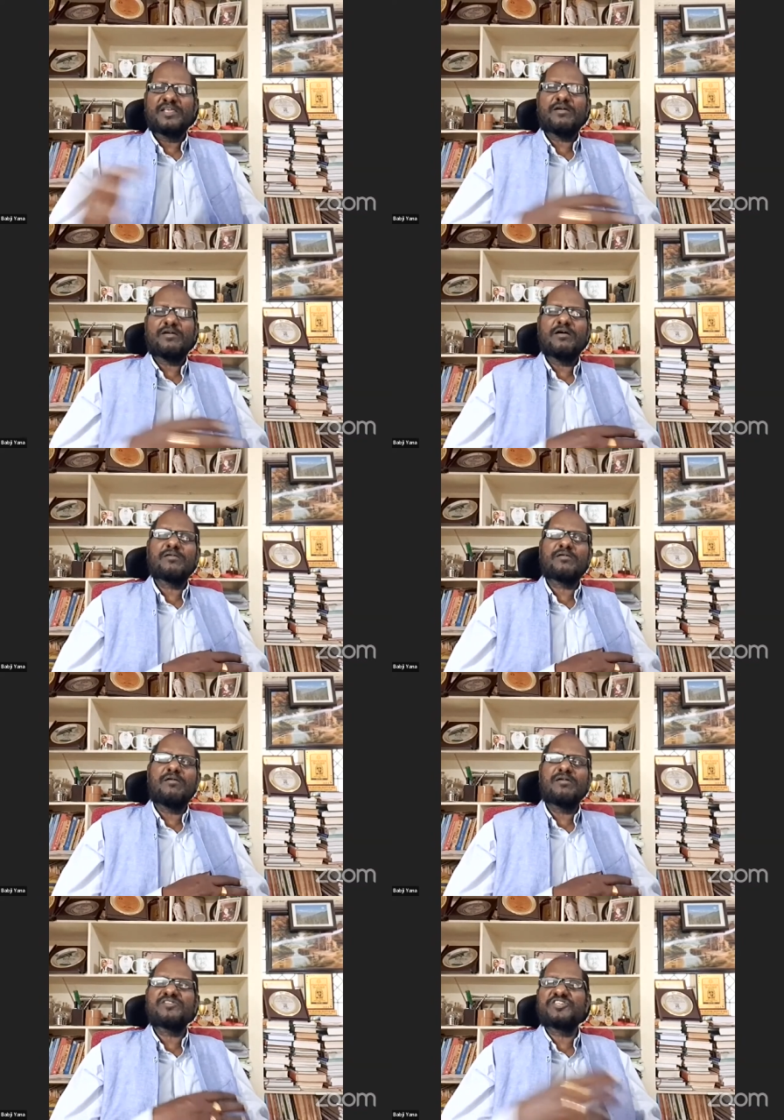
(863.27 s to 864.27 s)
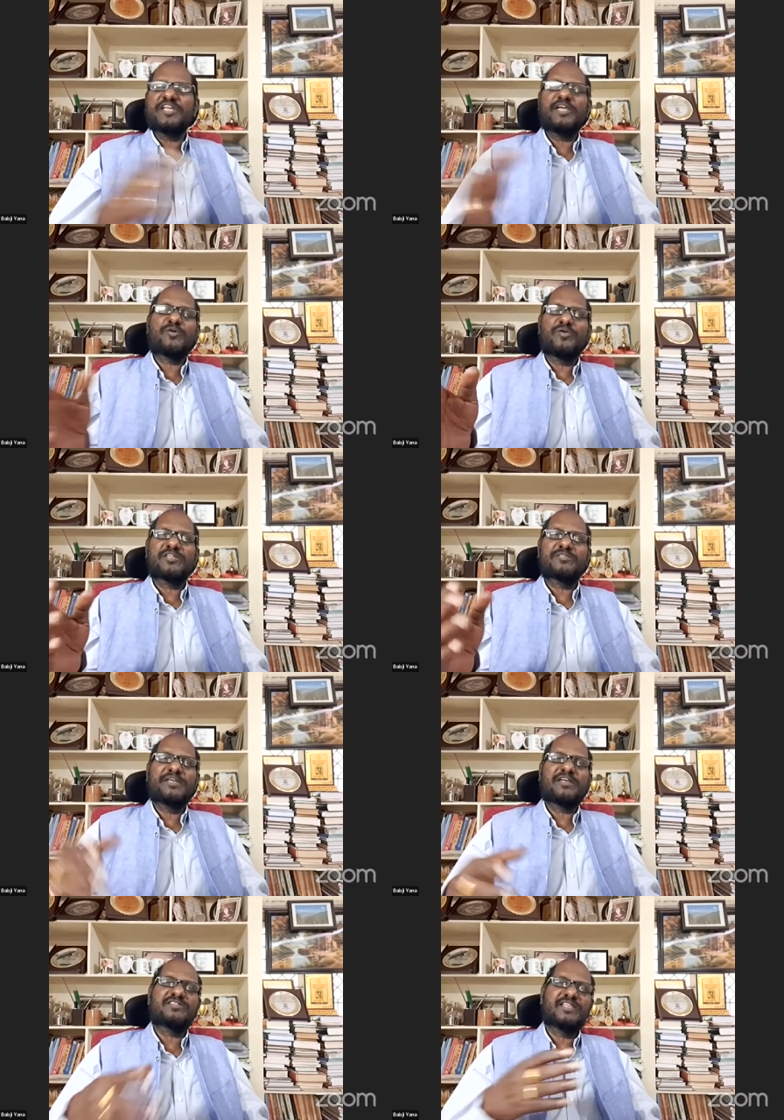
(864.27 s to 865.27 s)
They're all called stakeholders
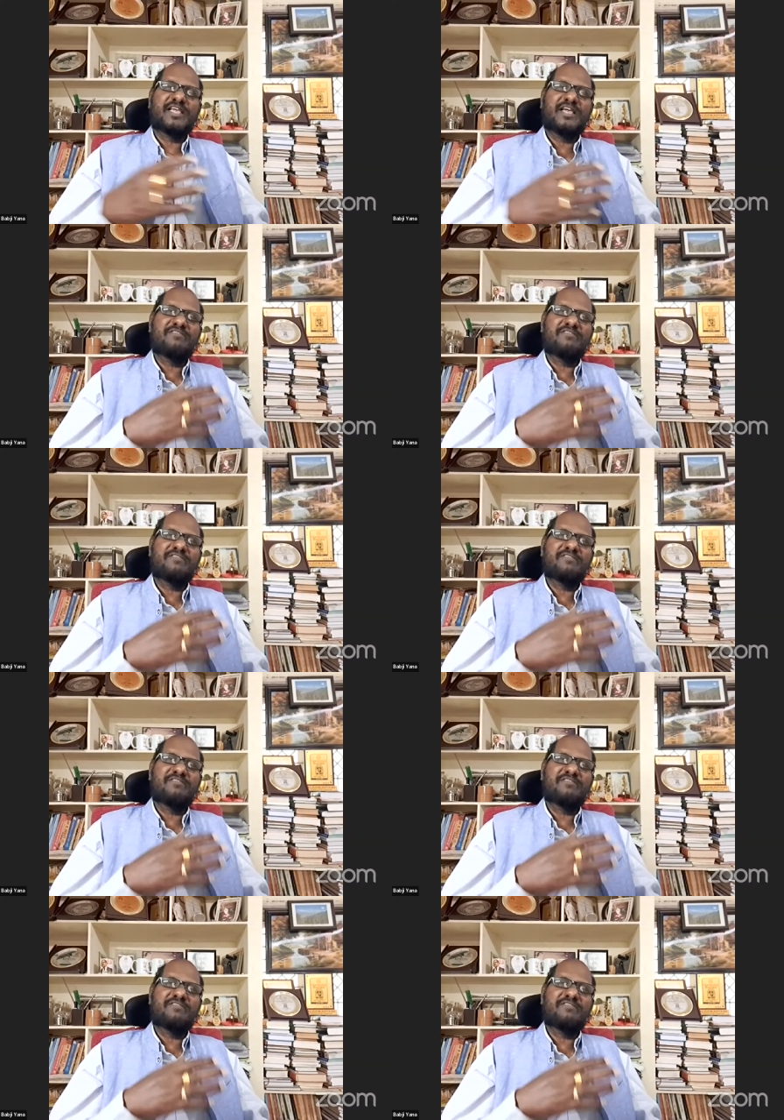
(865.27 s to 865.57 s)
because they